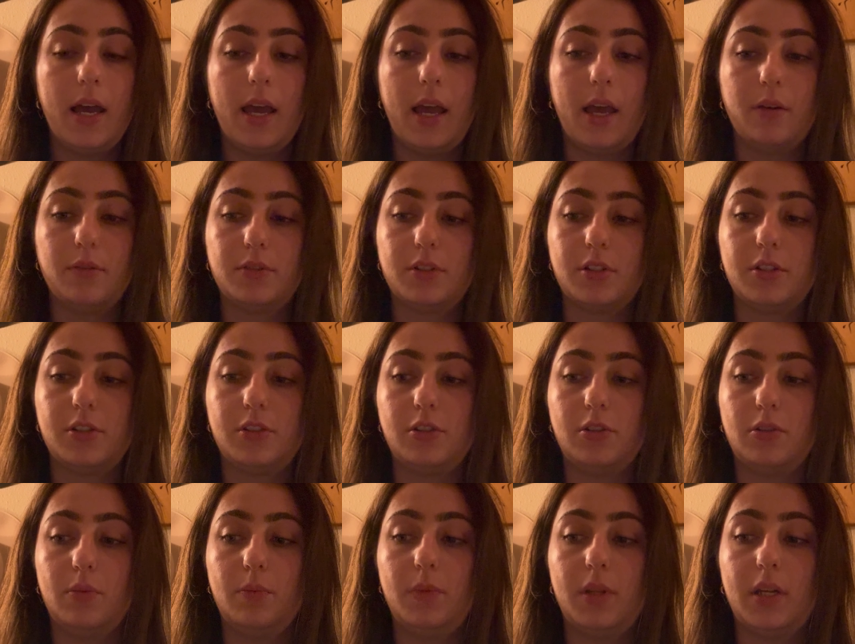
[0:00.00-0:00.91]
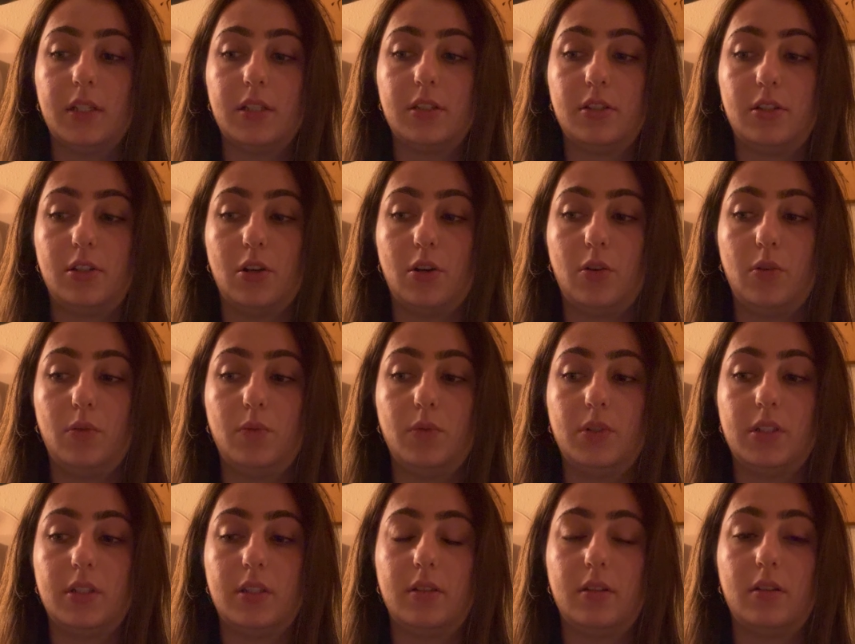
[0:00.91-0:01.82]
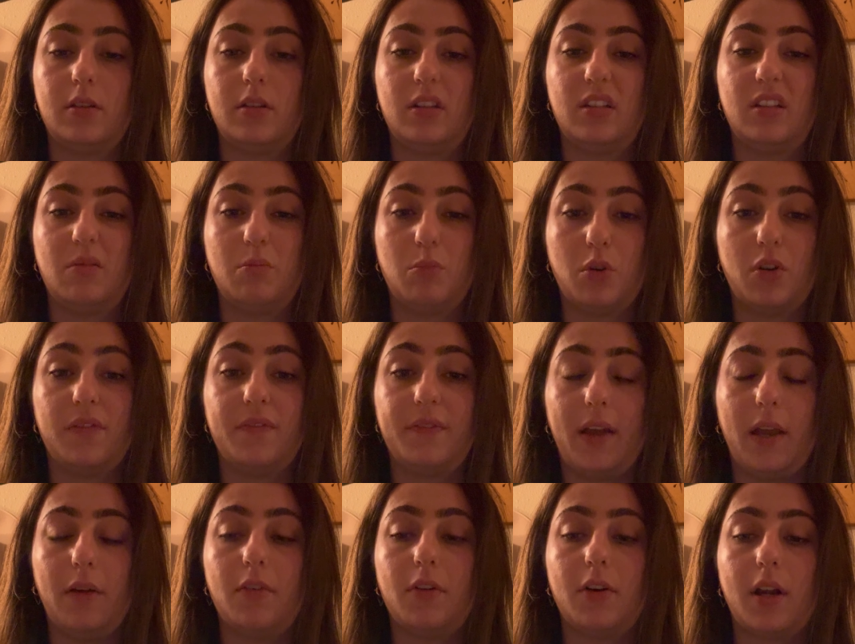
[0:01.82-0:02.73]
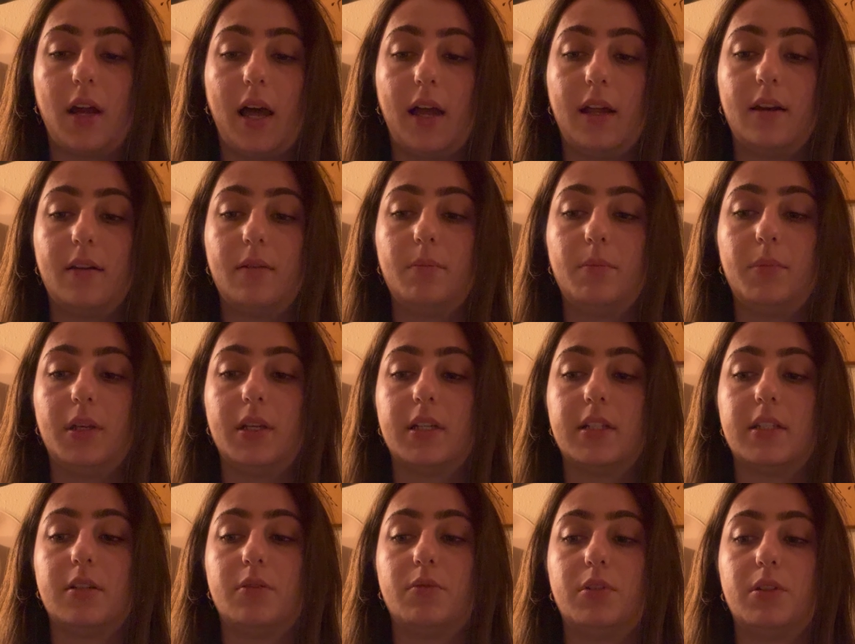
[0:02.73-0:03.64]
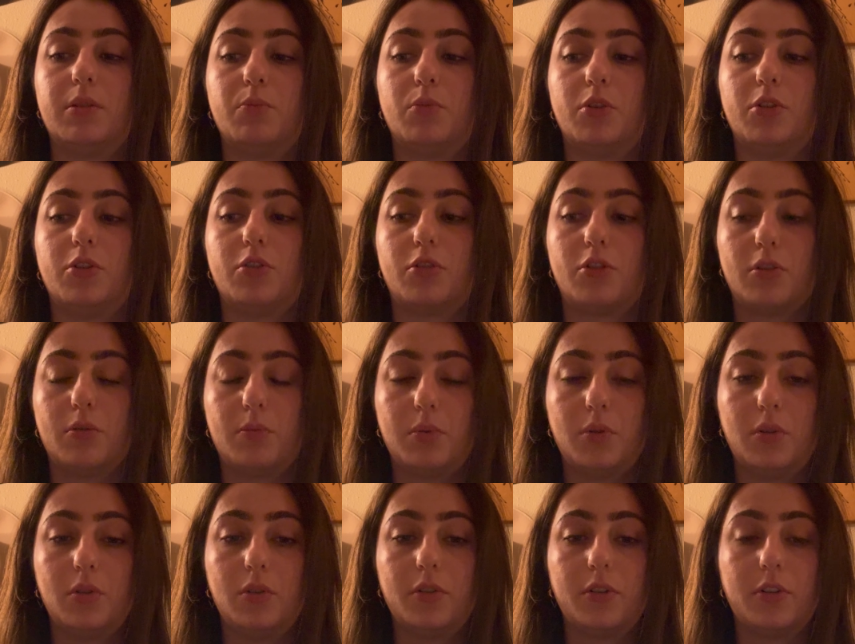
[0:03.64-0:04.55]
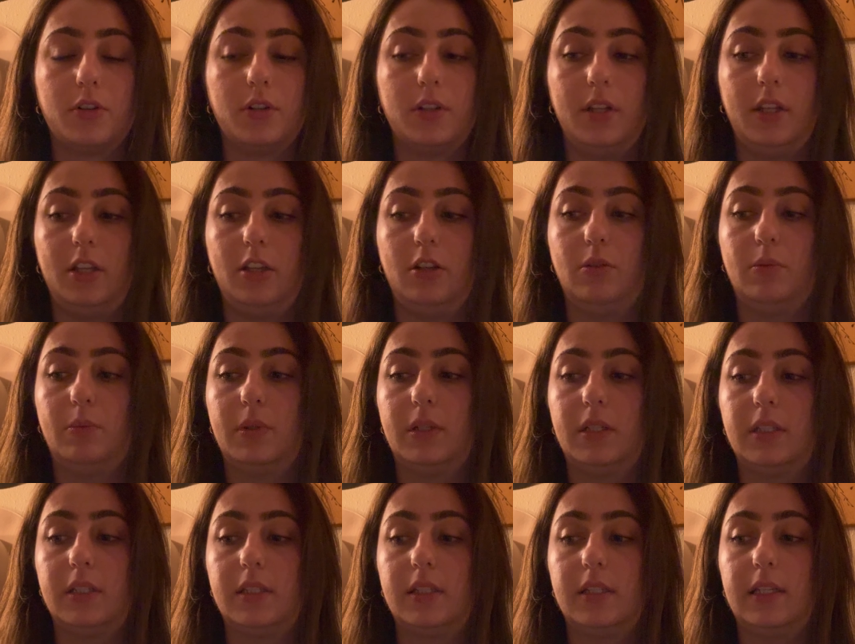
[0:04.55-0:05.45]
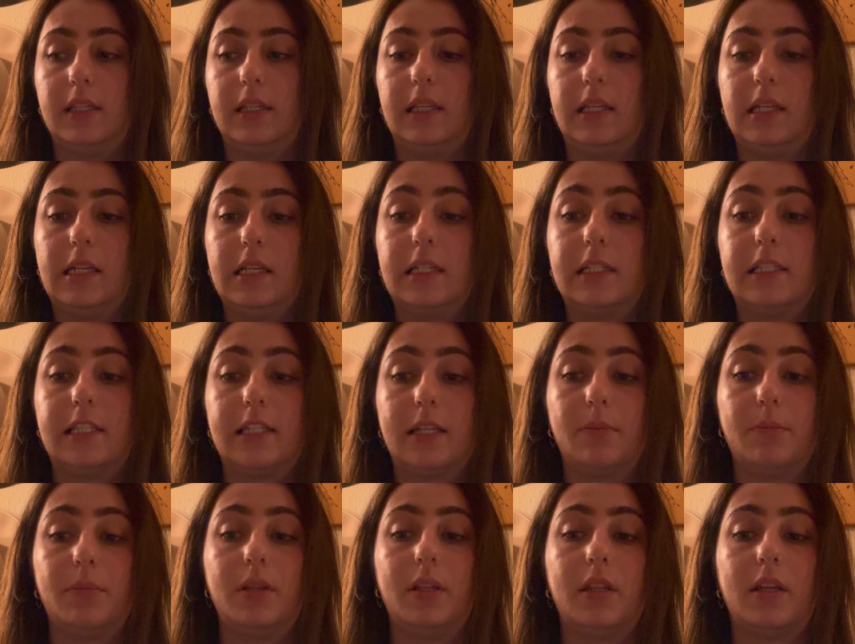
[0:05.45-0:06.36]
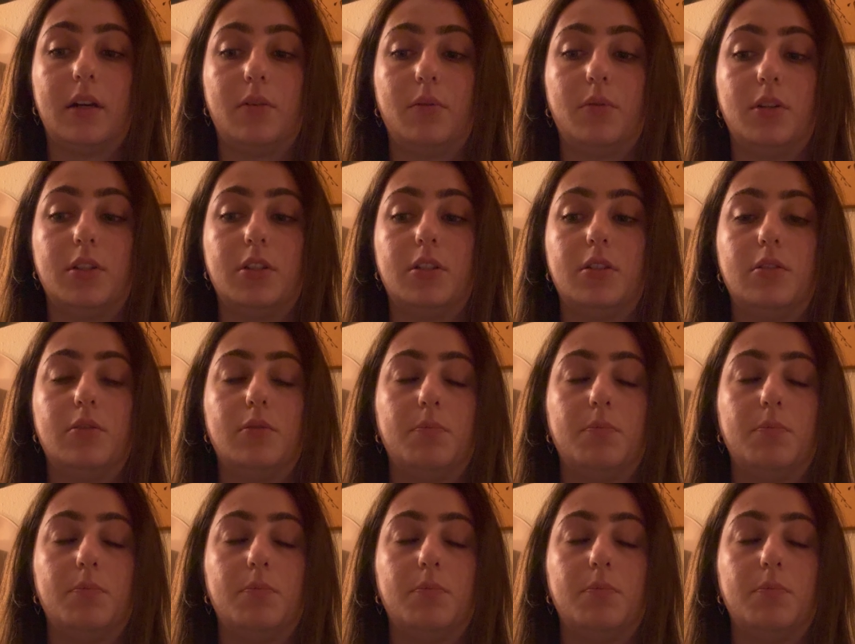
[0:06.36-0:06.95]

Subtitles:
It was assumed that stone was the more favored item because it was more durable. Early humans needed something that was